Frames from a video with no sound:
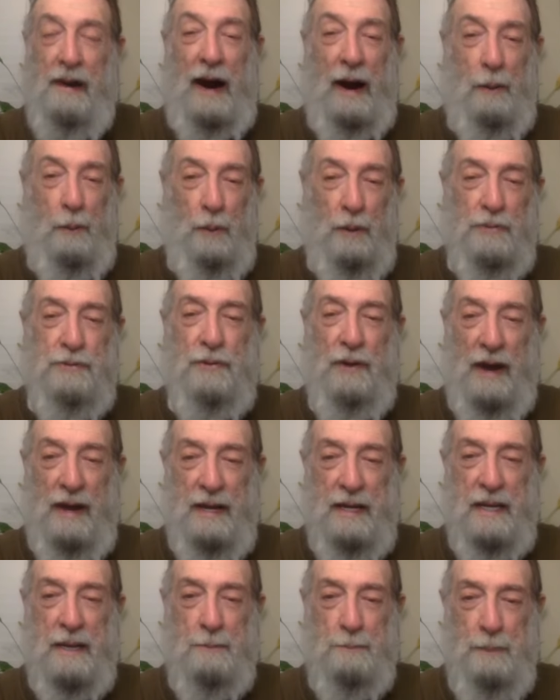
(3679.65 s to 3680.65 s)
I will try
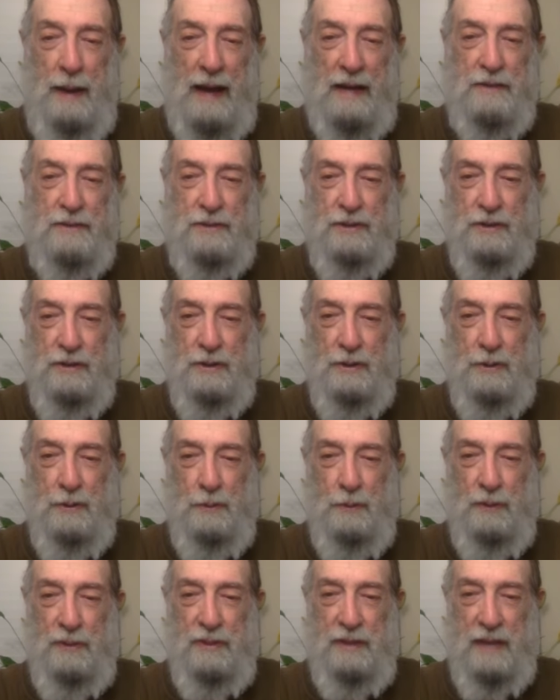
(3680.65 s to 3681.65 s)
to get back to
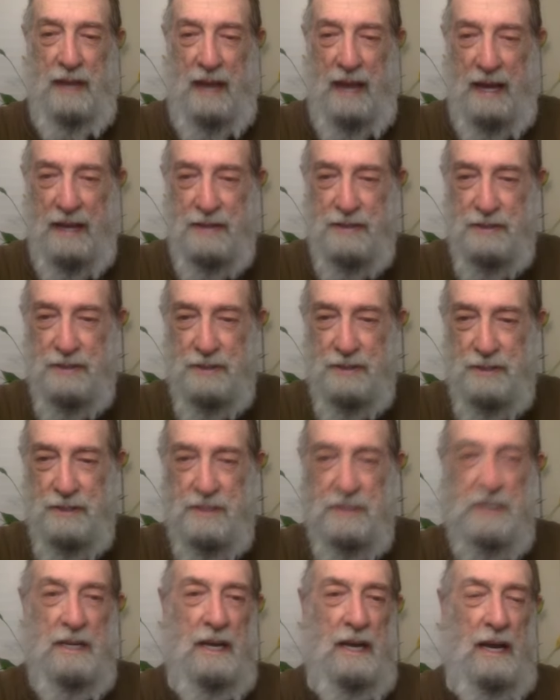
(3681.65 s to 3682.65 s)
you with the answers.